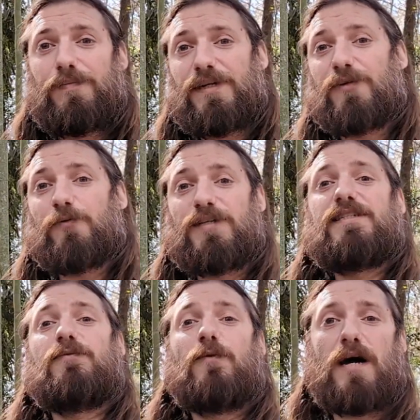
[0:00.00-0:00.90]
be the
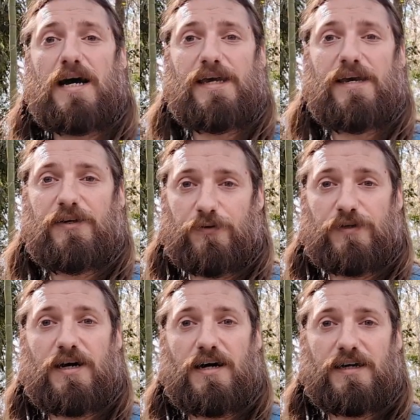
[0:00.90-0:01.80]
reason why your
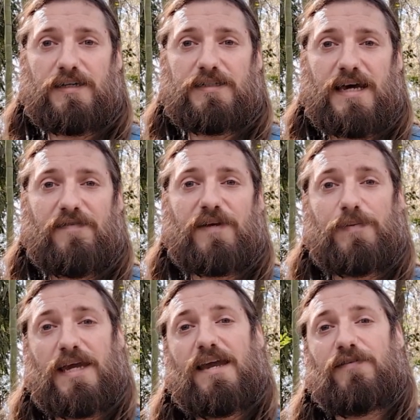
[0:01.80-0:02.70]
dog is having
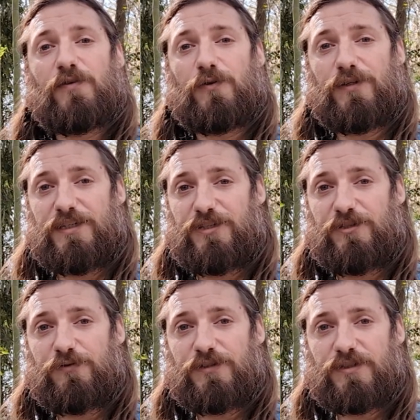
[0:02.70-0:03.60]
behavioral
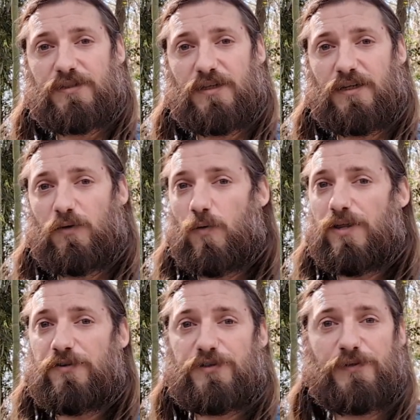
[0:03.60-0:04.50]
issues,
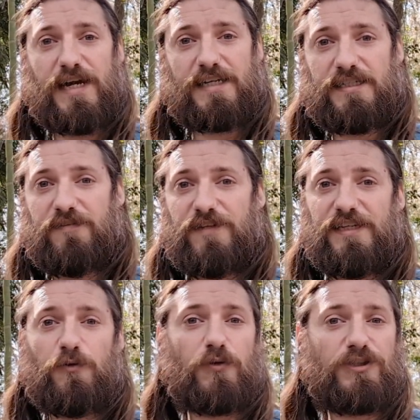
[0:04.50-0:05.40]
whether it's
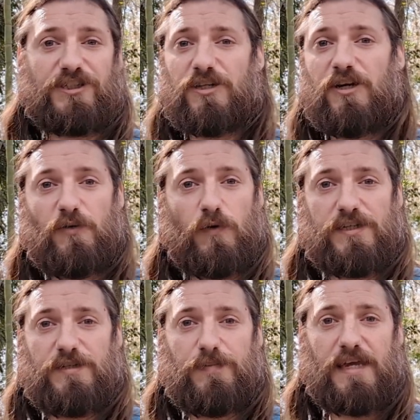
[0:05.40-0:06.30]
reactivity or just
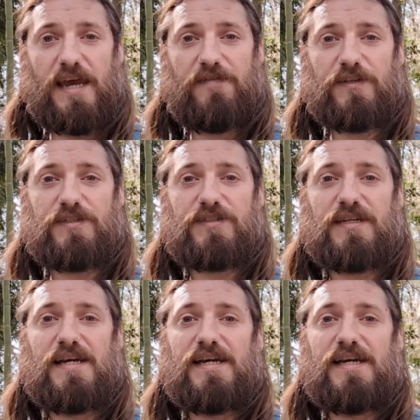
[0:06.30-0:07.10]
unwanted behaviors,